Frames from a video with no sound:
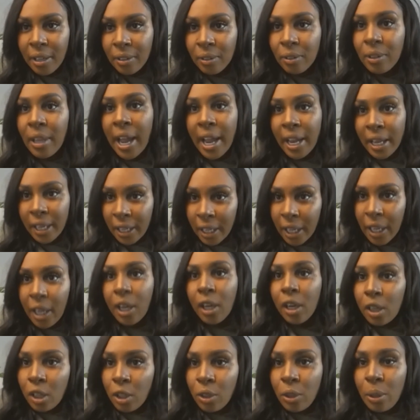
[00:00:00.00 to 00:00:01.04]
Like
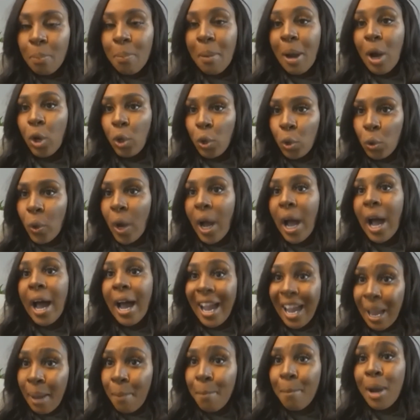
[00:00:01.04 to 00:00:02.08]
include my hoo-ha
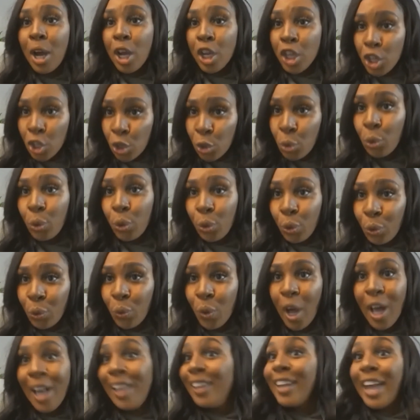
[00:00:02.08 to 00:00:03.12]
and my yoo-hoo,
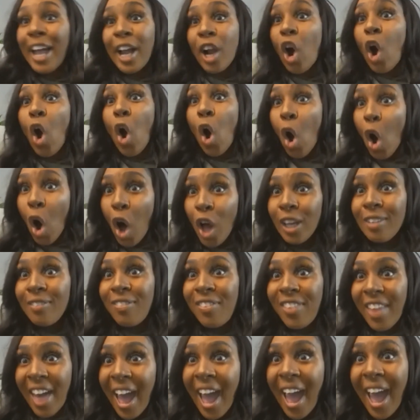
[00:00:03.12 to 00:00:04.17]
like all
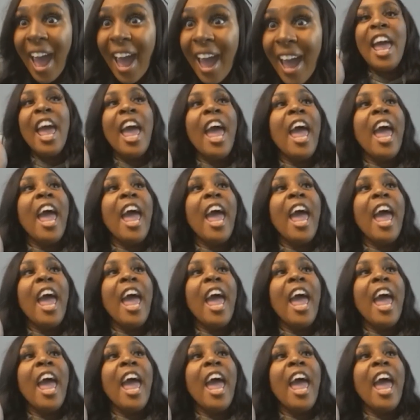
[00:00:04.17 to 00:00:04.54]
of that.